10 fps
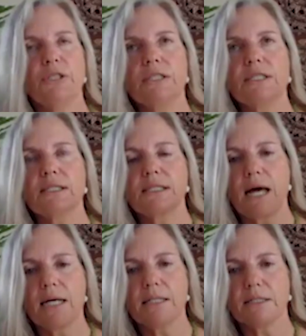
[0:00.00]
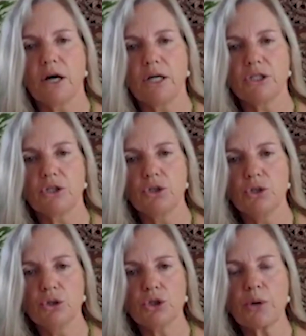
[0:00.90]
first started, I just
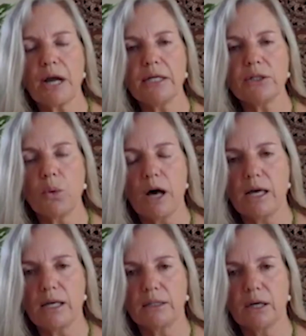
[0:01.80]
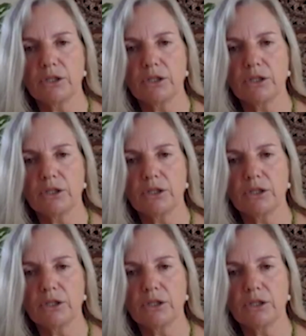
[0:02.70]
knew straight away.